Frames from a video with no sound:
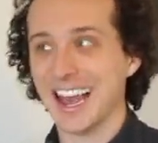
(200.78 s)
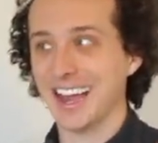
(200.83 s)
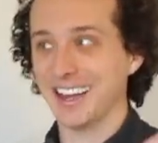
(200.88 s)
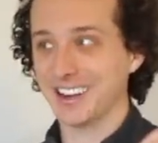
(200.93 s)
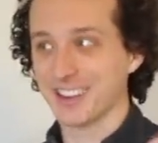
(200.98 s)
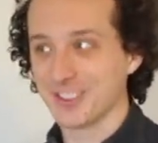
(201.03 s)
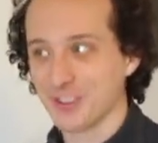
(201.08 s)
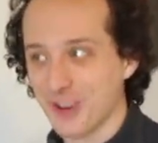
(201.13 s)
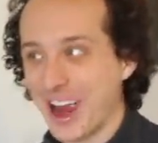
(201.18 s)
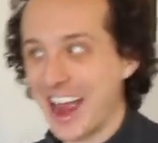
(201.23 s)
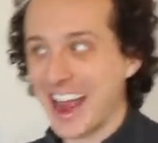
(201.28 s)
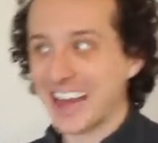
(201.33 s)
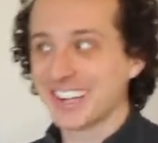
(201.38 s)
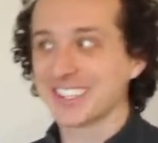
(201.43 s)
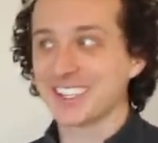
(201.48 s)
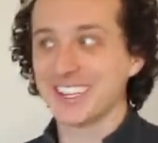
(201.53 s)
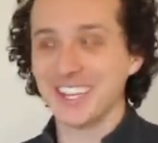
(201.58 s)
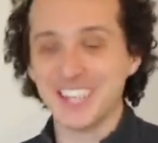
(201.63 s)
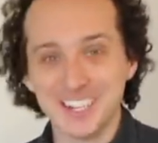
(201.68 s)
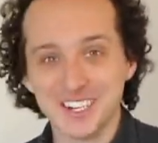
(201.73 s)
and it
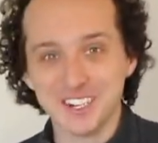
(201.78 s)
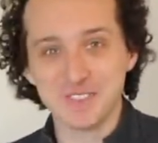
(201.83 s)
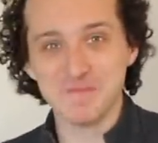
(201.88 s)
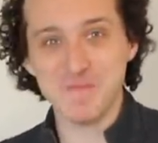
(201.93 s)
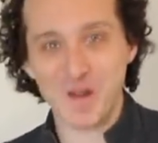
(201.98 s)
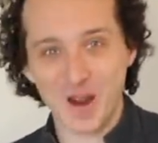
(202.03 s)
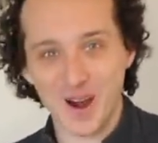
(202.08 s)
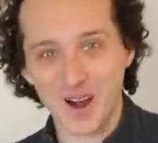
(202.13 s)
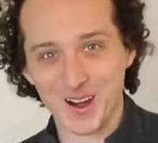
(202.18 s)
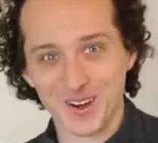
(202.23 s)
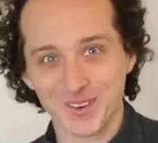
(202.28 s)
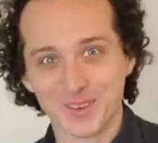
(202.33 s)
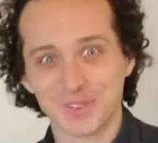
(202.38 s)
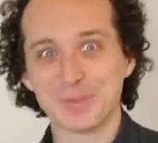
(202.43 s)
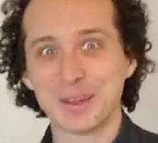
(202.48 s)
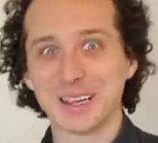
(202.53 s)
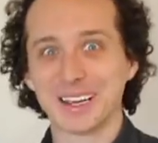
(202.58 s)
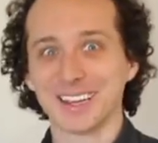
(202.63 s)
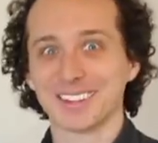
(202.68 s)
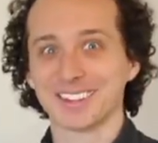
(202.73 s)
crashed into Mars
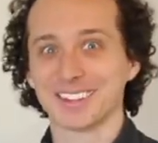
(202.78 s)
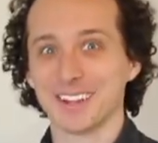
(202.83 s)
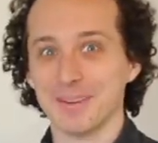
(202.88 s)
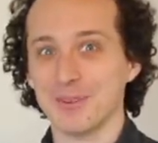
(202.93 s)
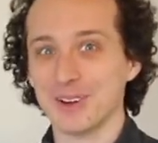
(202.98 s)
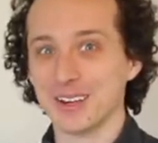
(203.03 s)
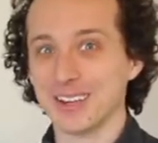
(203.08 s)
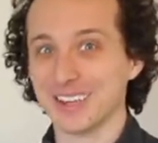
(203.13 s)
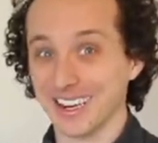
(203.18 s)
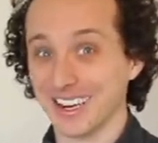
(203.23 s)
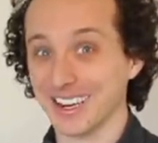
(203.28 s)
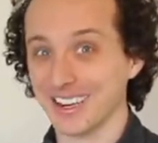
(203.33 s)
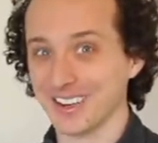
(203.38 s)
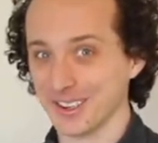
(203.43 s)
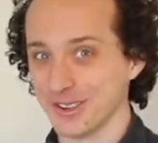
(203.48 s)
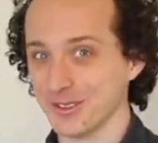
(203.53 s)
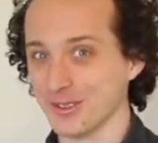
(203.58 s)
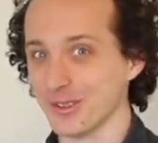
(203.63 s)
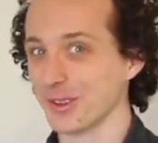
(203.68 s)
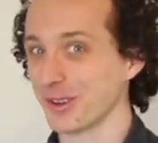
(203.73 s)
because someone didn't
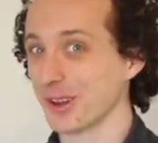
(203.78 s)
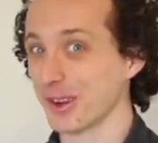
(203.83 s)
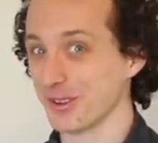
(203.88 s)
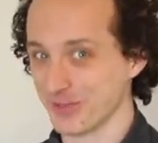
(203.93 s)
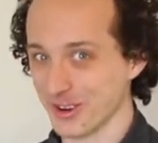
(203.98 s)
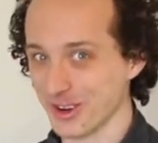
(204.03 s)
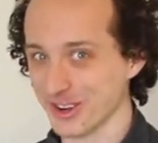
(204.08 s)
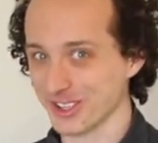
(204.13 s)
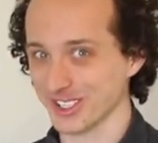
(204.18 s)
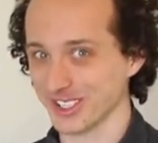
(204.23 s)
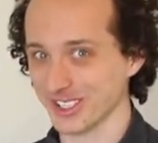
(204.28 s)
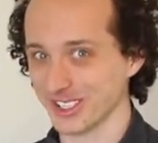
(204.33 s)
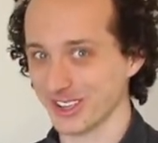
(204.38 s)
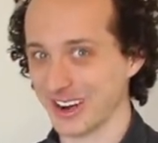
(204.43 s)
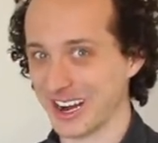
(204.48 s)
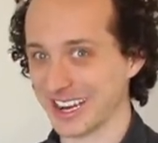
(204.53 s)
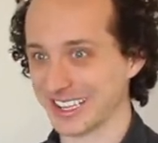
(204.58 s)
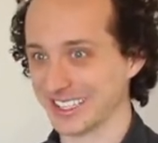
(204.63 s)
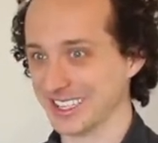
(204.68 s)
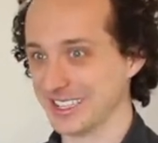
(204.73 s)
do the conversion
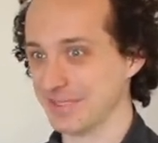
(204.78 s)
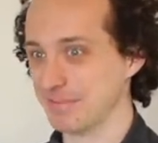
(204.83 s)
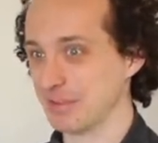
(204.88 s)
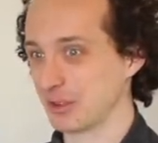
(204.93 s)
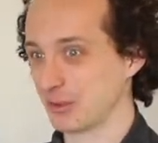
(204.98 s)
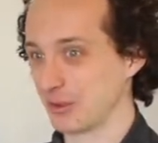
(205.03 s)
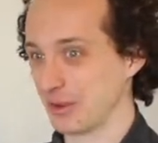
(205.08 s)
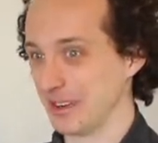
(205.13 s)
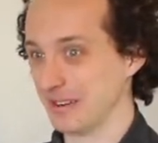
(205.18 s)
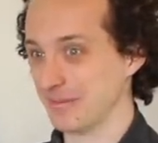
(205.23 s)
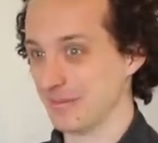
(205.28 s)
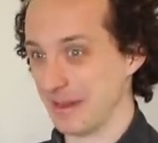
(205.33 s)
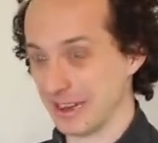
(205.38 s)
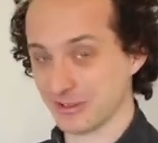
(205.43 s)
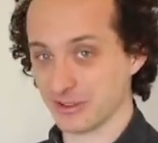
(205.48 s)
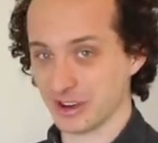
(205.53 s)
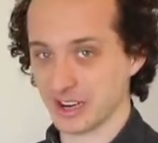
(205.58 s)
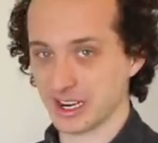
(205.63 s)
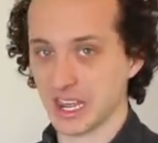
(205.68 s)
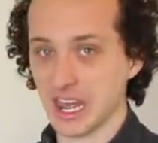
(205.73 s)
correctly between
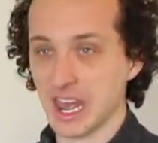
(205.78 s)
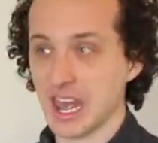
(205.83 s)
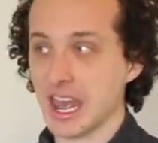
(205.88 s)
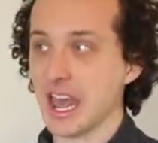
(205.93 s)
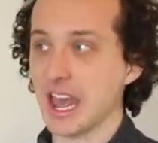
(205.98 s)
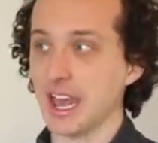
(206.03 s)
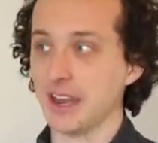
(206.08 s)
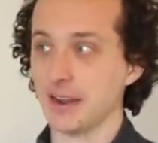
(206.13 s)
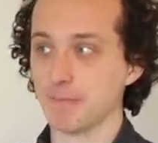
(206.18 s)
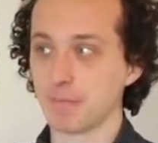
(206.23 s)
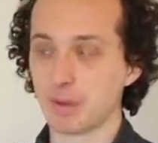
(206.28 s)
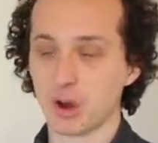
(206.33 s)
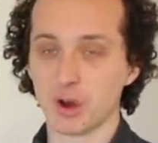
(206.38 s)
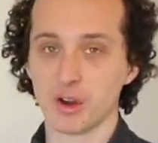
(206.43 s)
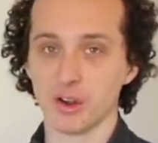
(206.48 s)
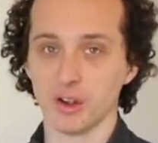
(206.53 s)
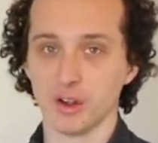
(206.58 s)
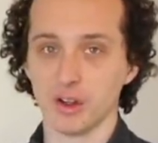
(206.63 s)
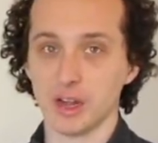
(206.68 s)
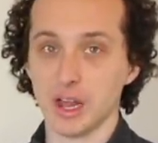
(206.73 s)
metric and
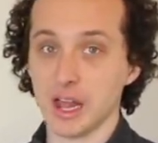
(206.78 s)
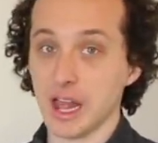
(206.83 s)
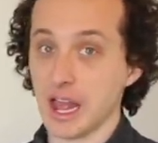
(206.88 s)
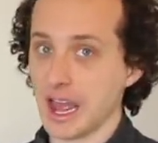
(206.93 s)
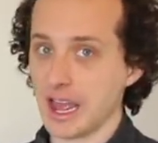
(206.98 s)
imperial.